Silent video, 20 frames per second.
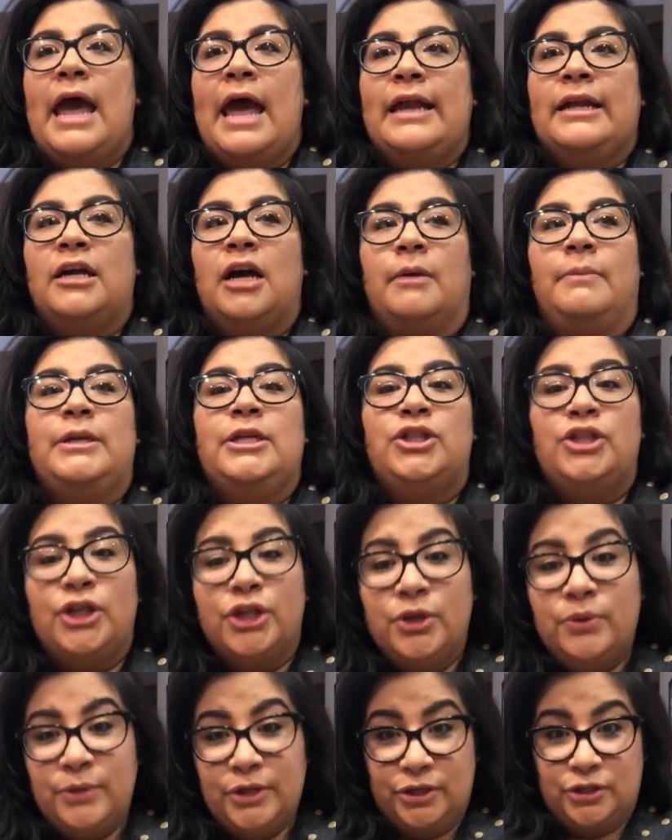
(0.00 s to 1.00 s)
and coming to
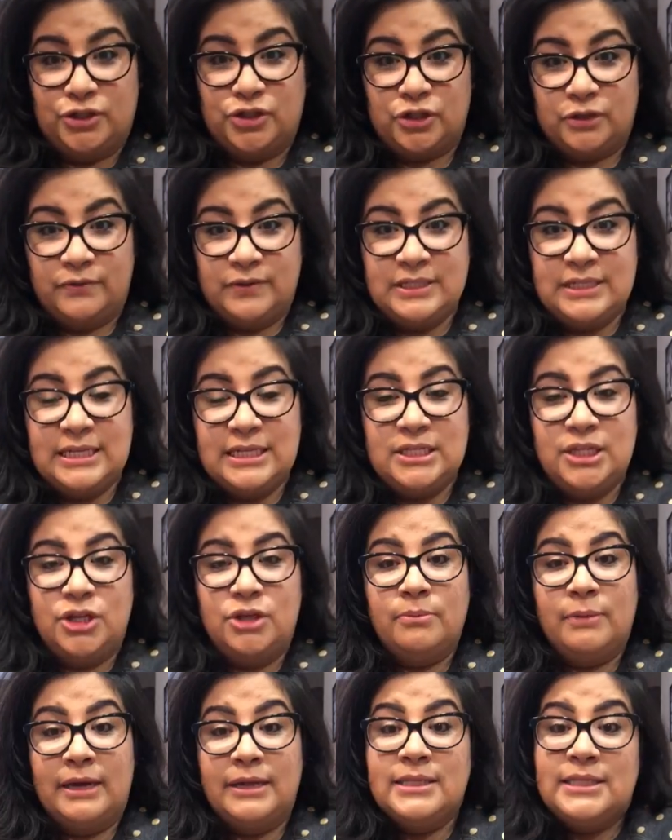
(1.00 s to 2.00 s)
you in your services. And
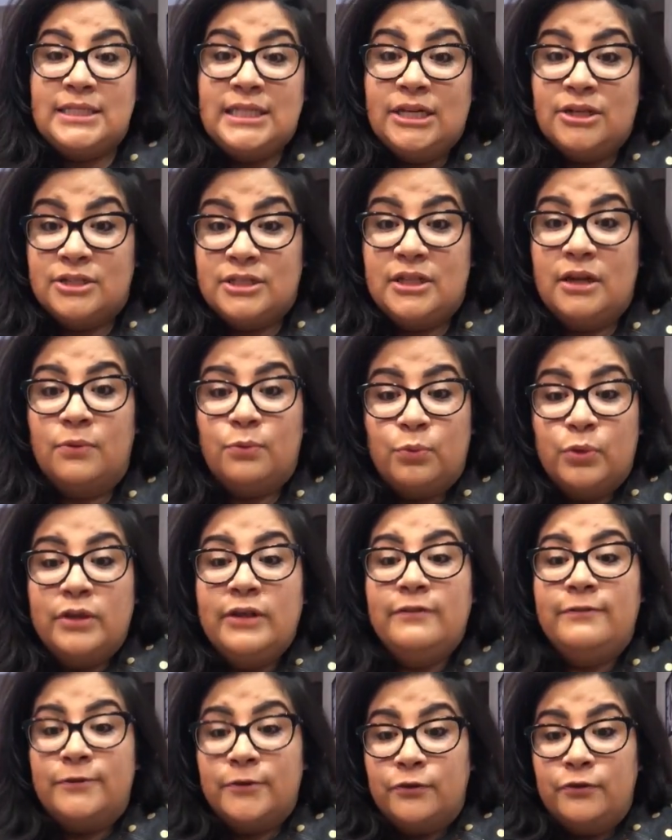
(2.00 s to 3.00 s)
you might see yourself
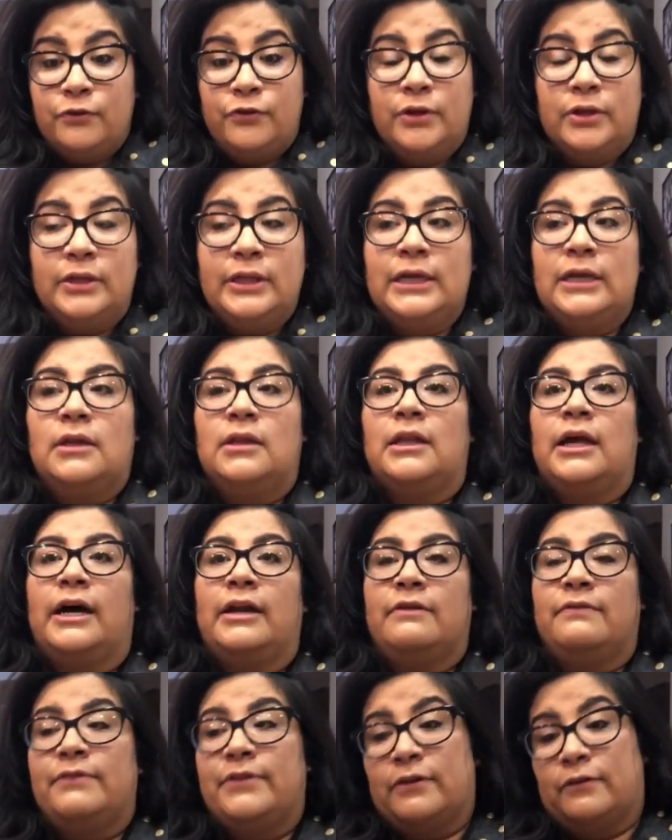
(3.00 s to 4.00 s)
really fulfilling a
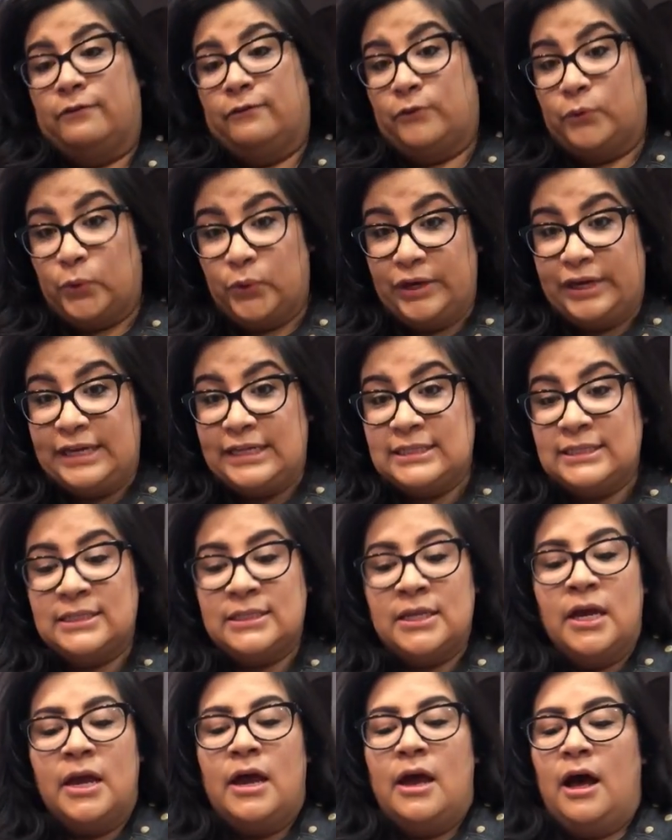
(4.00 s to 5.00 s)
lot of their voids.
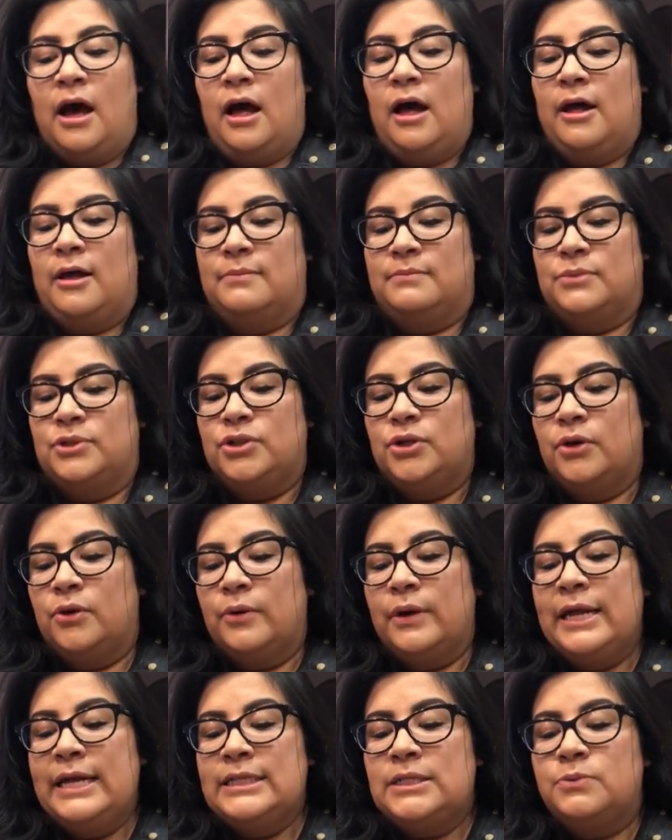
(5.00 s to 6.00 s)
Um,
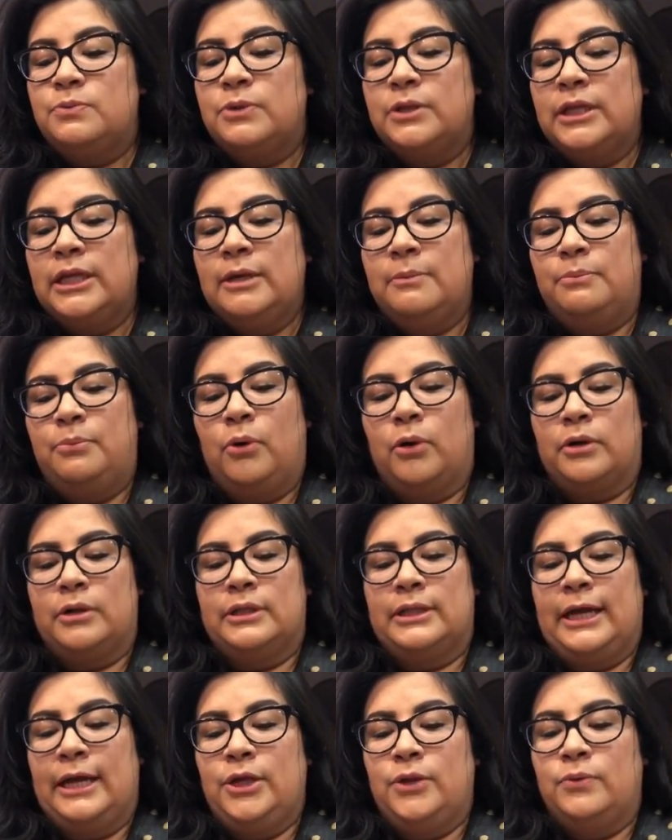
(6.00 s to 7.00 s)
so it's really
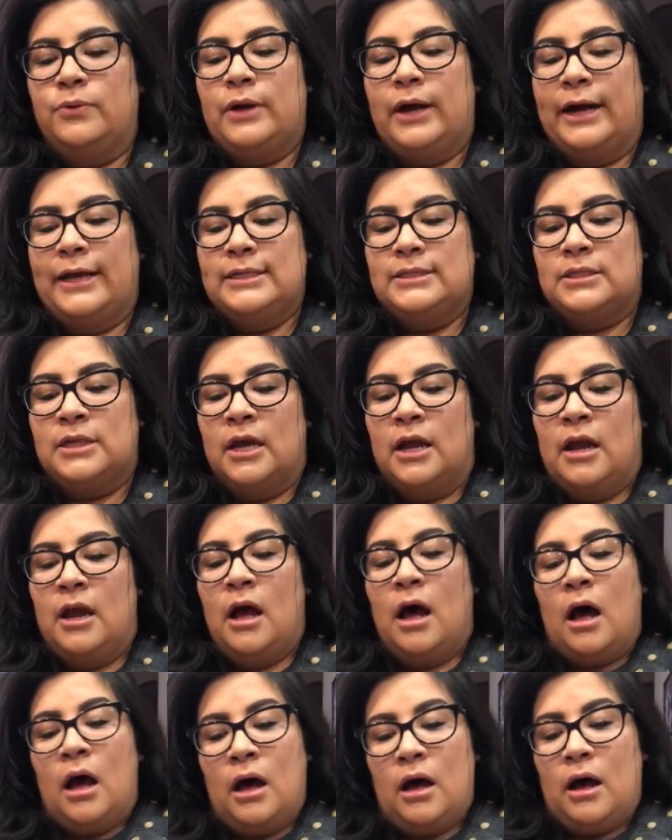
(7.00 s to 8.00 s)
important that you guys
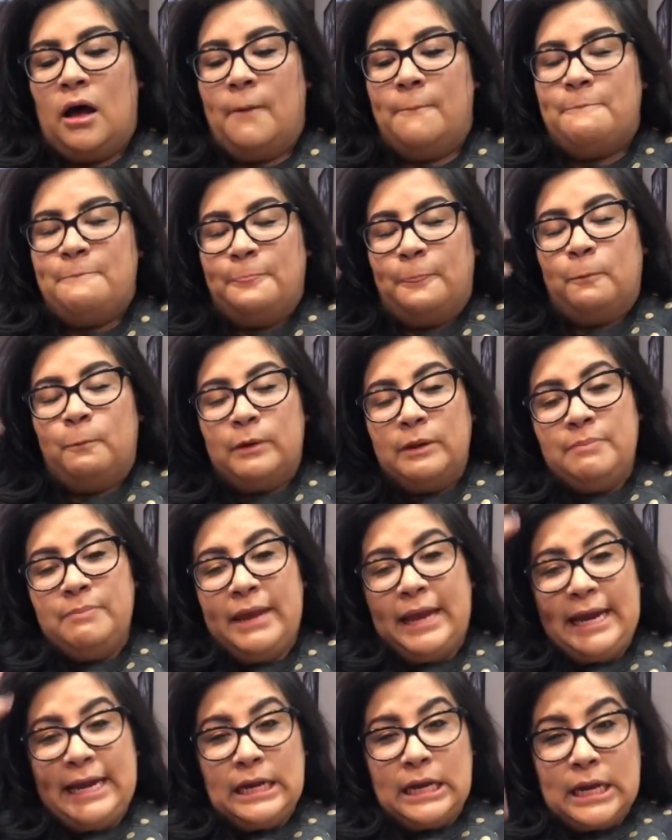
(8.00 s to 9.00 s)

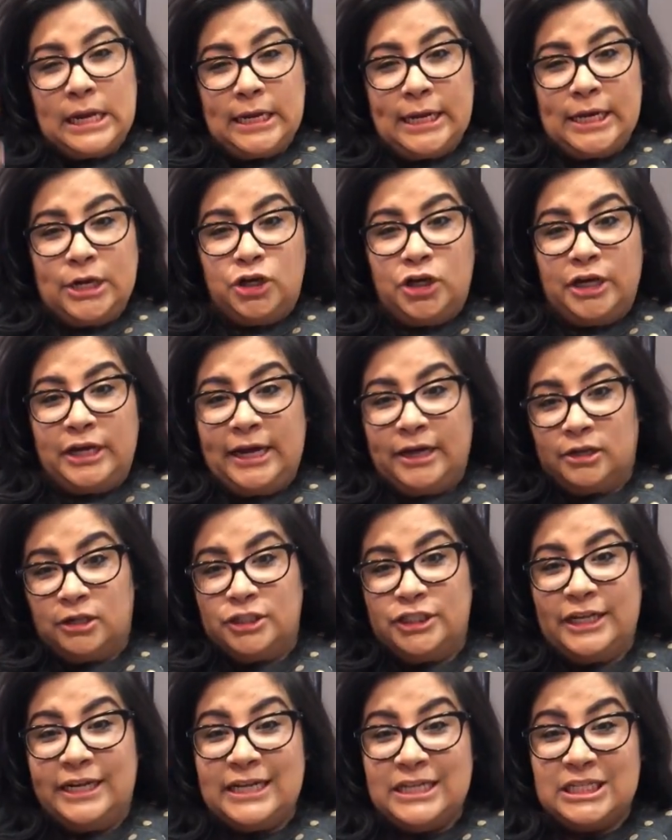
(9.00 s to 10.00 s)
remain in a good
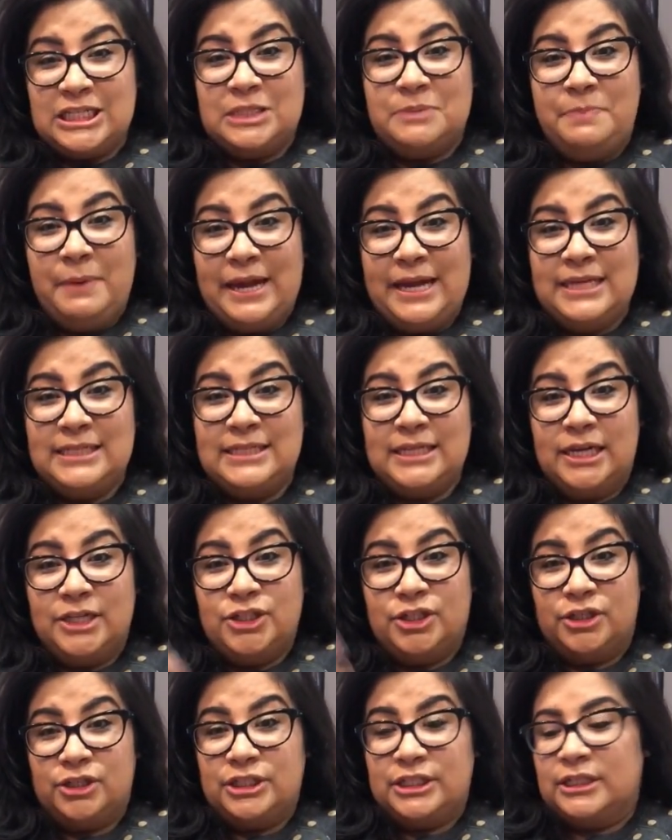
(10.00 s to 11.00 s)
energetic space
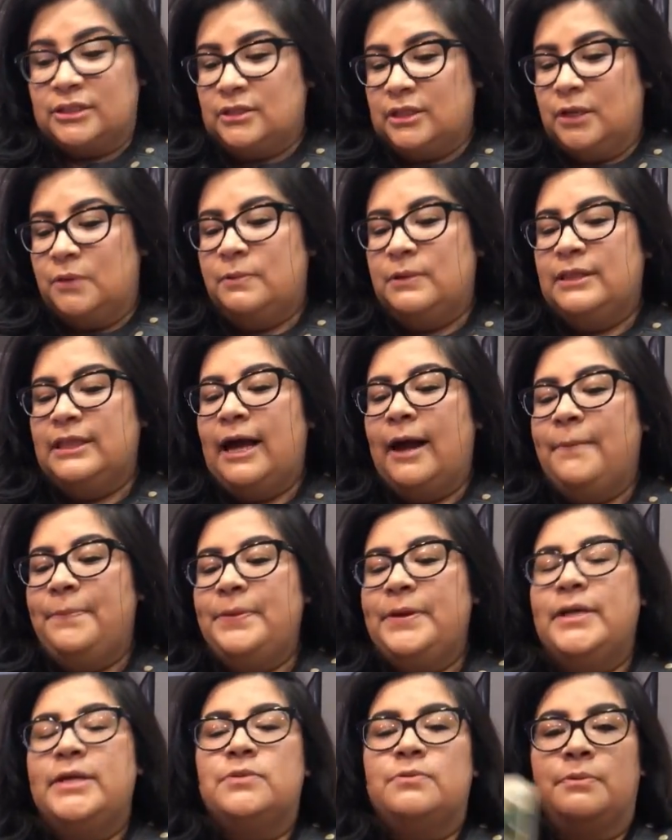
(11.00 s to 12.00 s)
as you're dealing with that
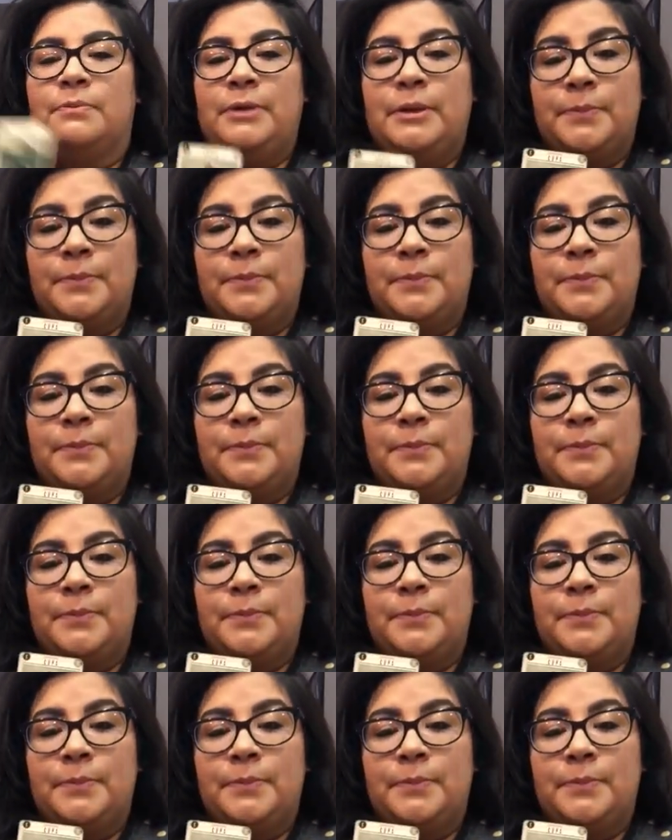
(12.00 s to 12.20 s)
because when